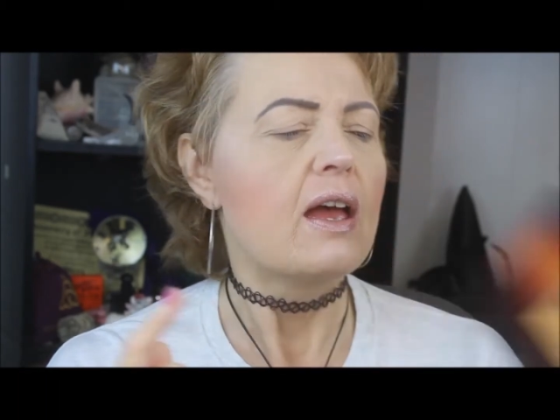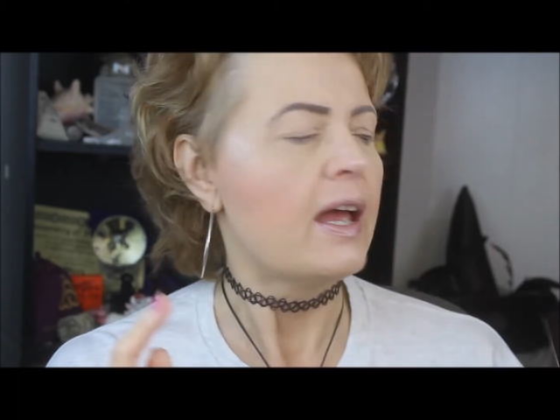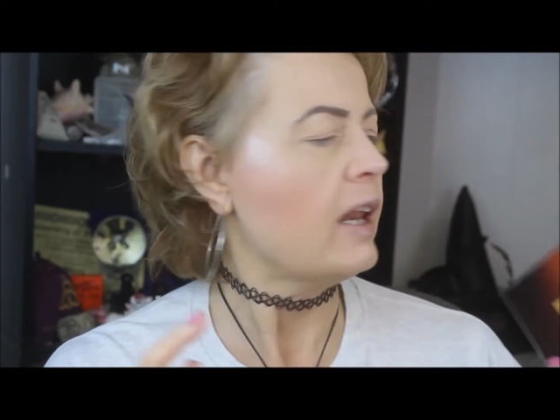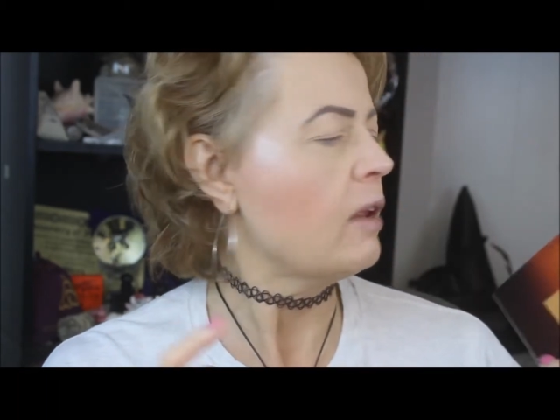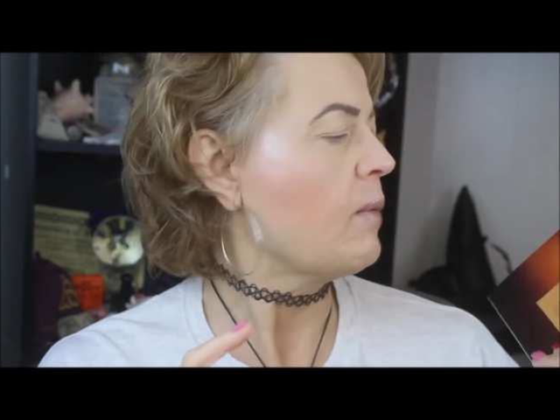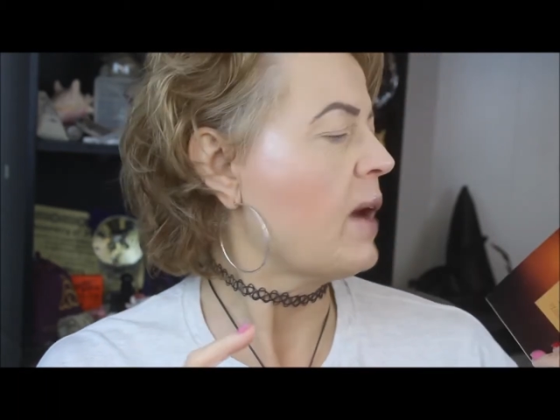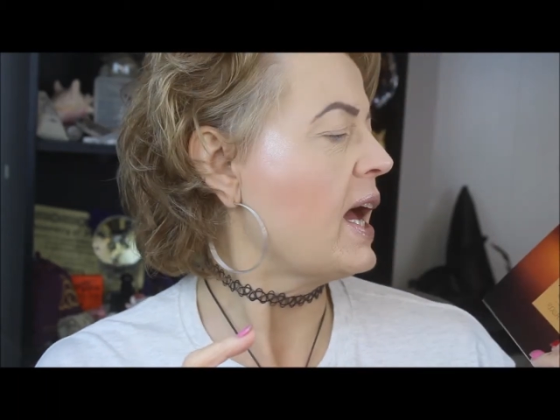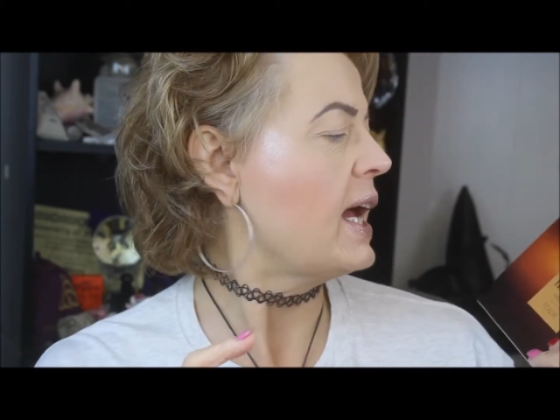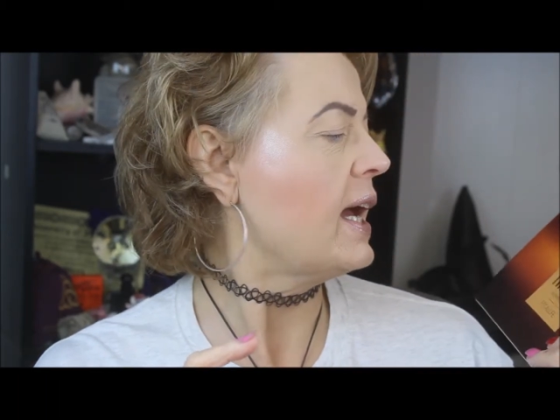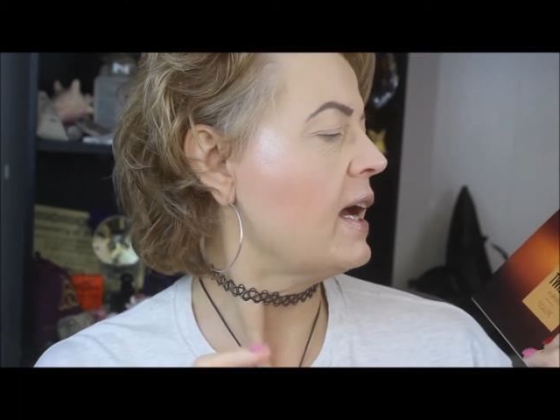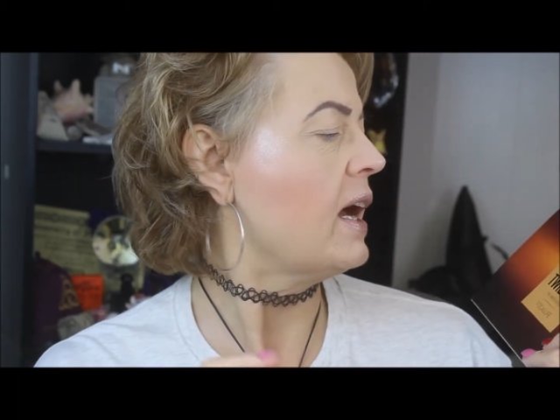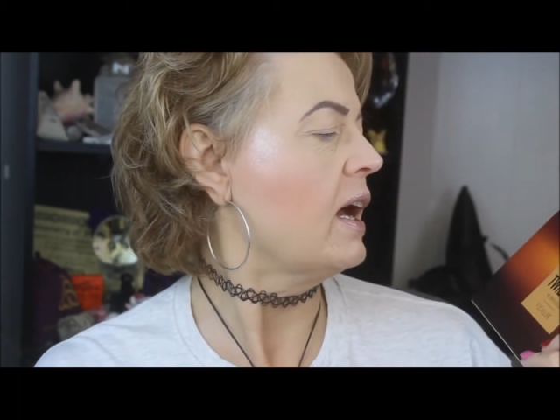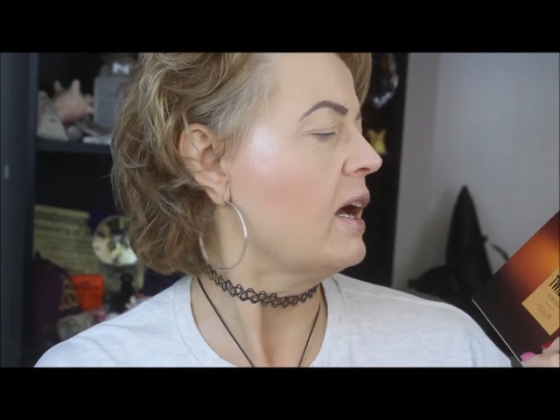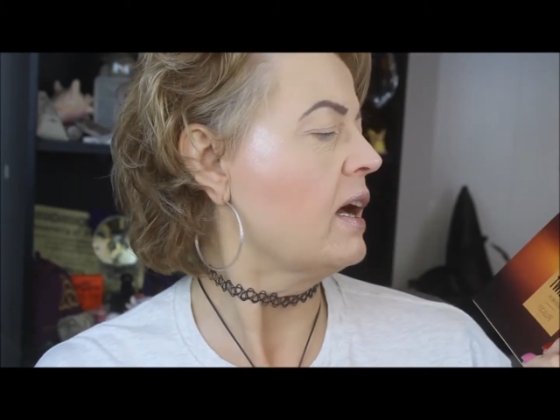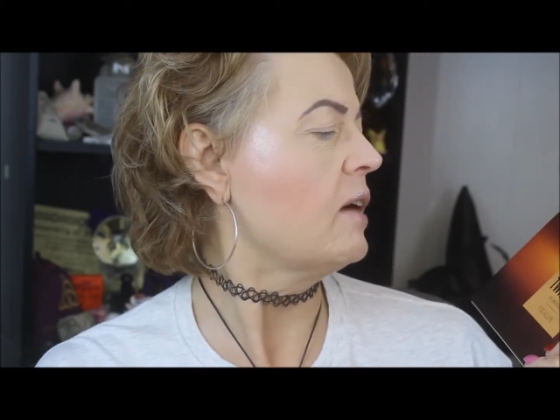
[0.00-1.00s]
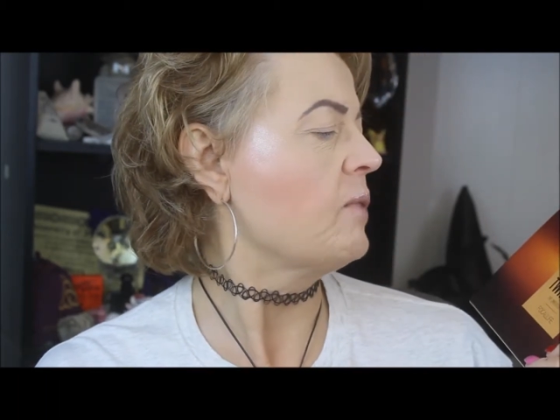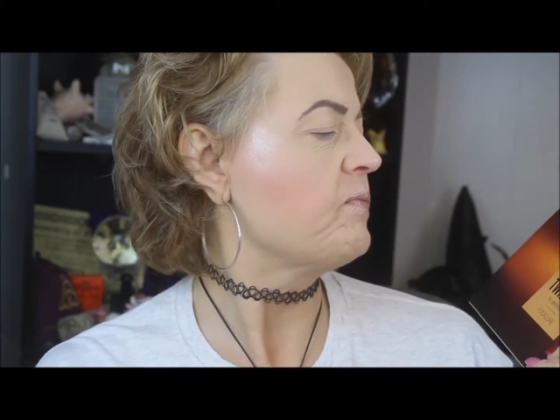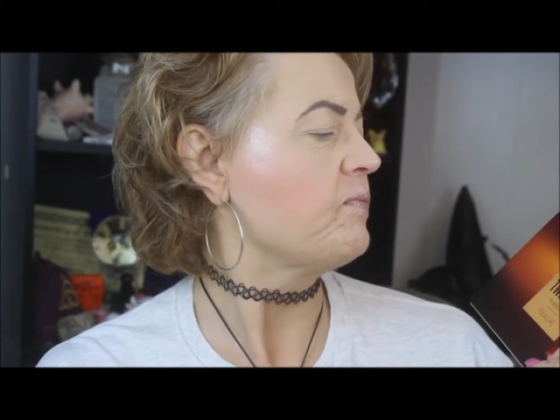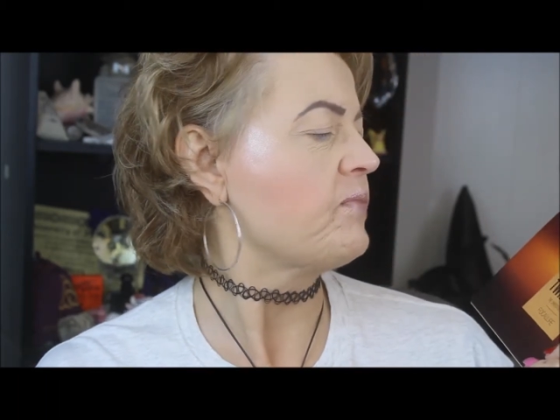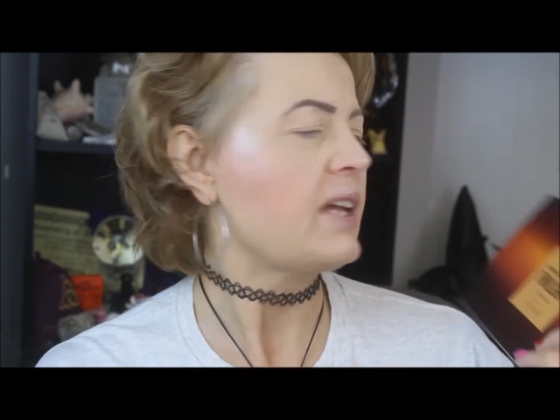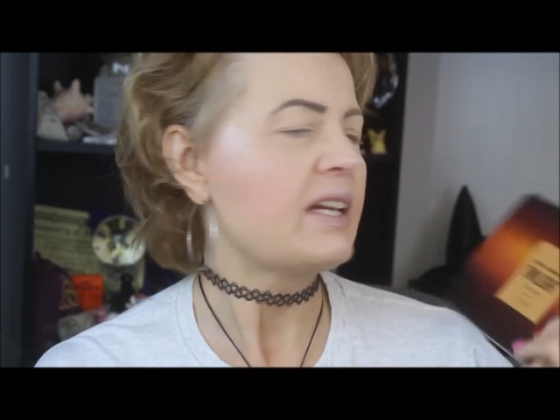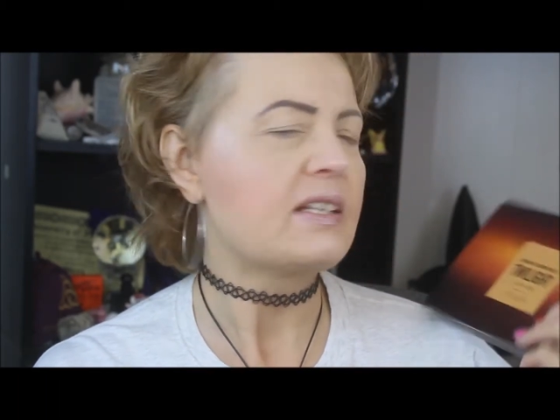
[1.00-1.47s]
Anyway,
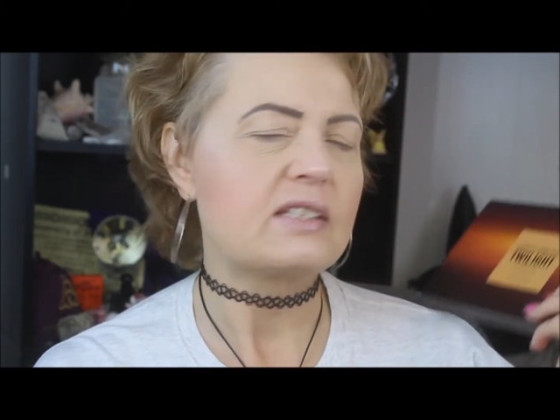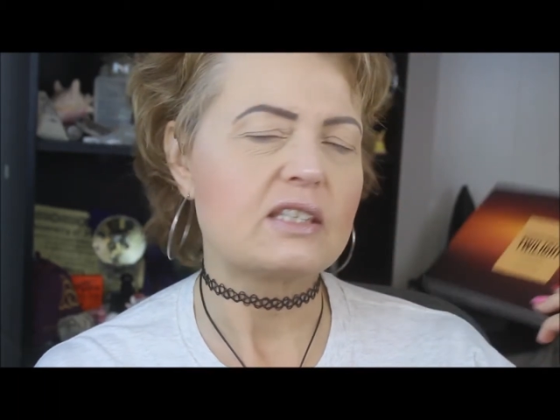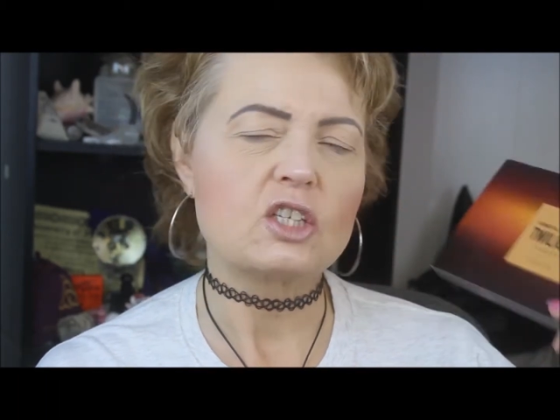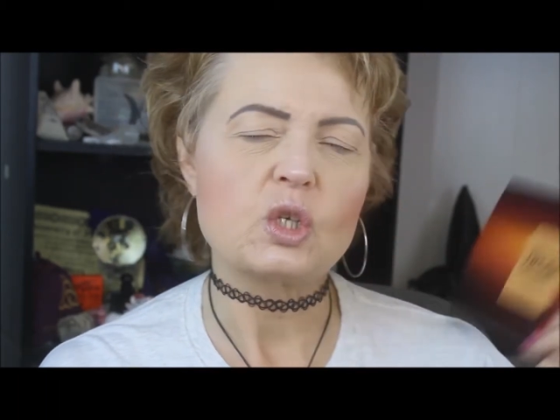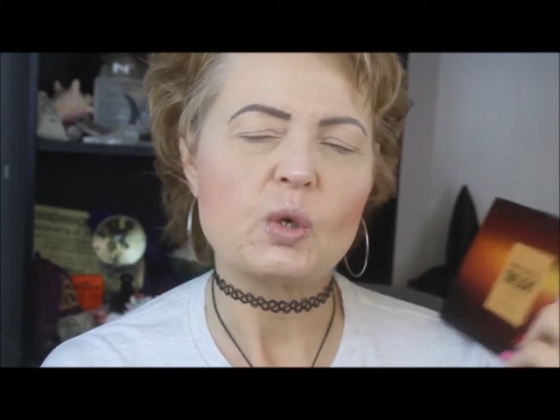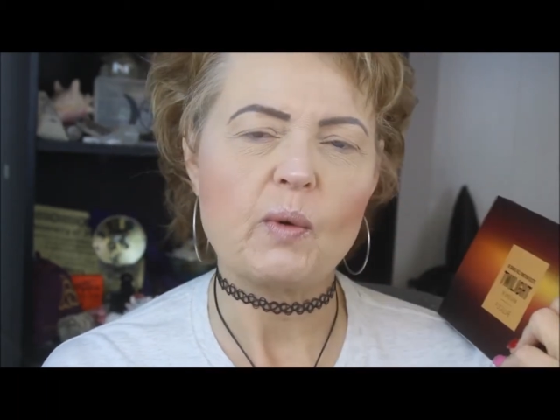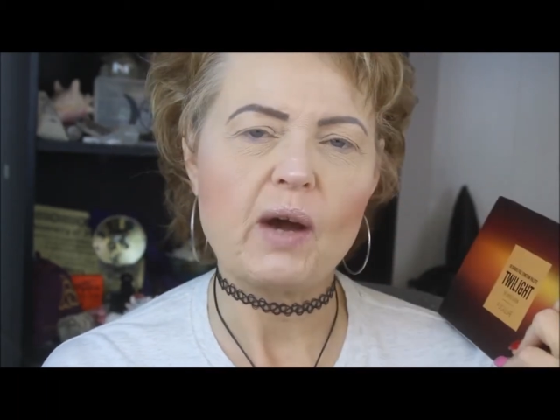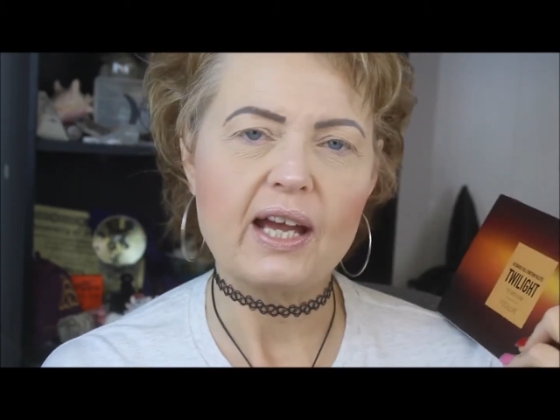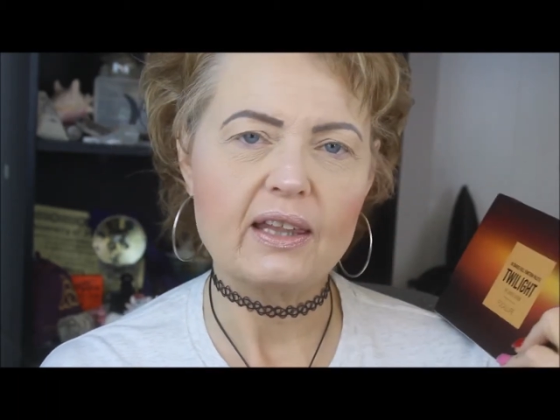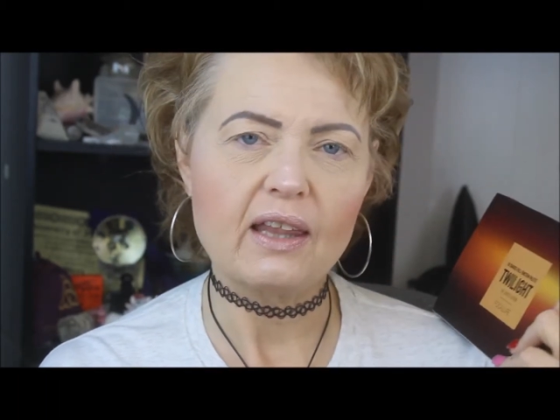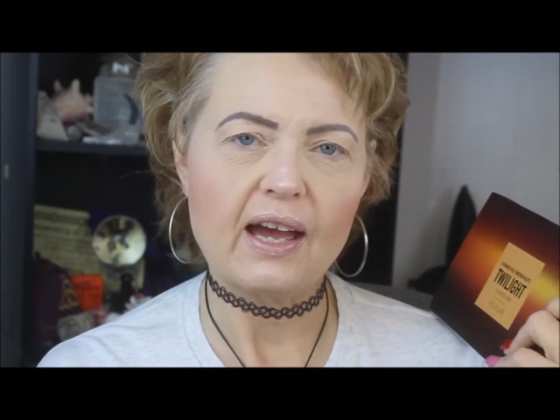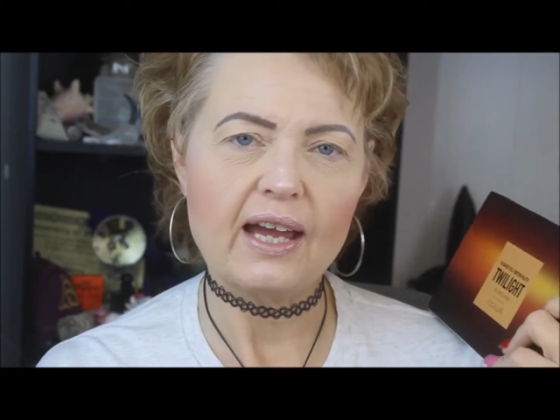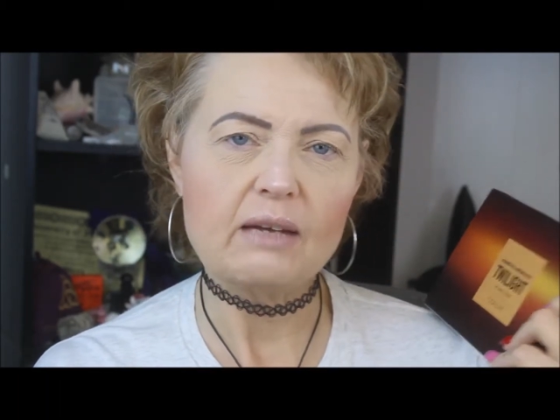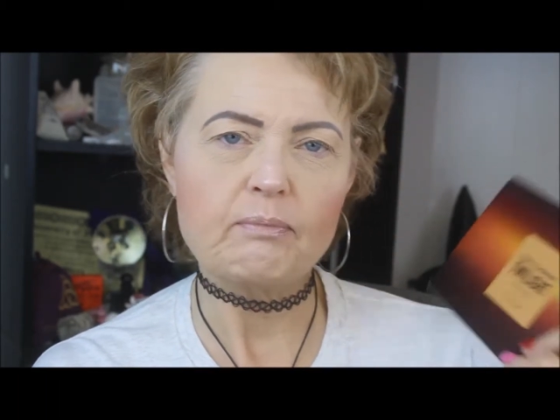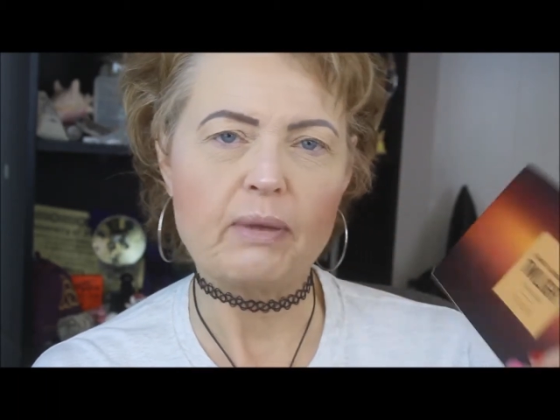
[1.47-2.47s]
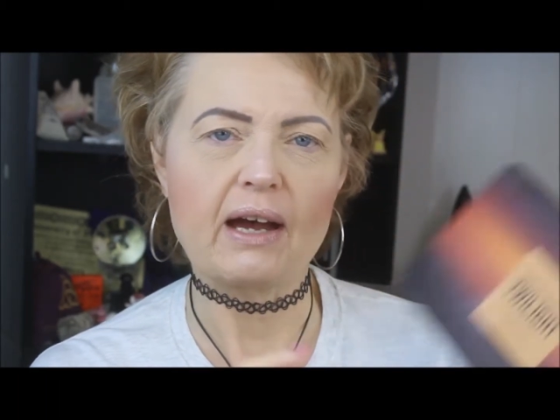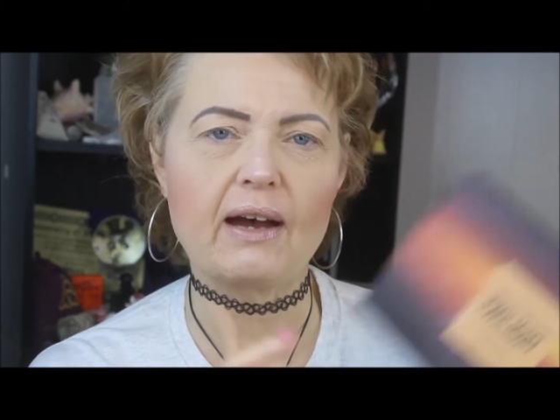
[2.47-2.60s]
it's the Twilight